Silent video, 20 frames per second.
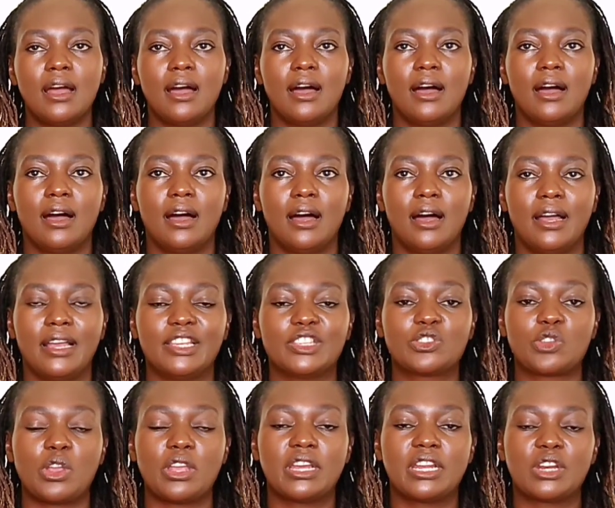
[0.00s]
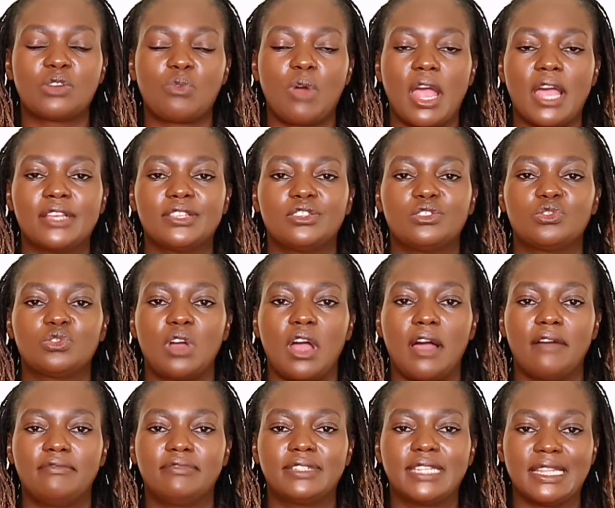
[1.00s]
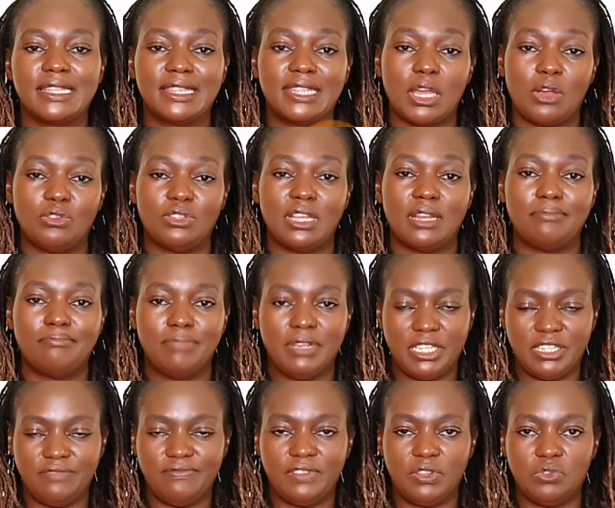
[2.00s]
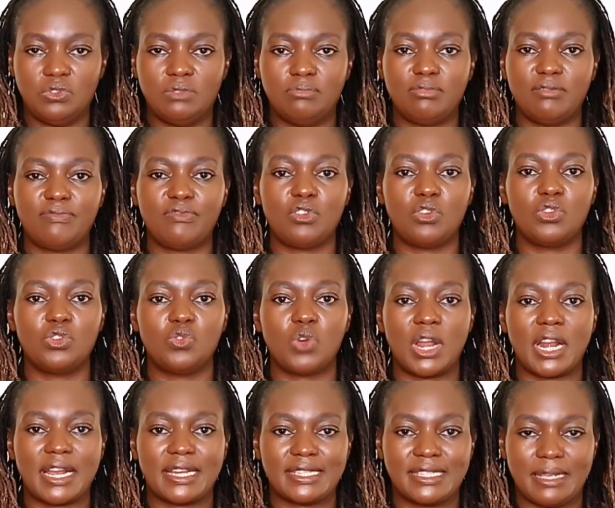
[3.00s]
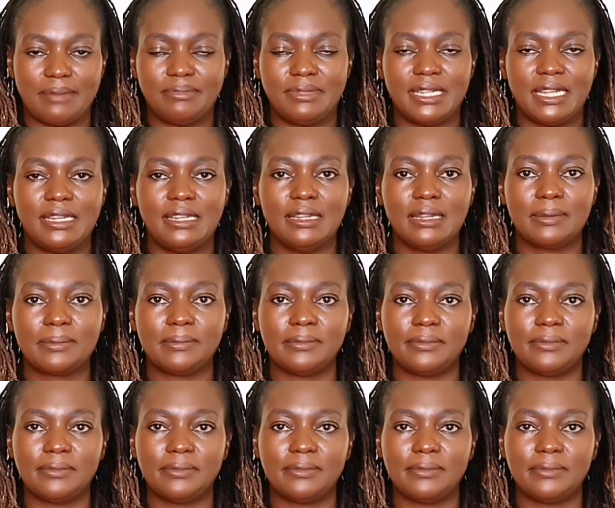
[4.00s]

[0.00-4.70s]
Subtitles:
Ezoic requires you to have 10,000 page views before you are accepted.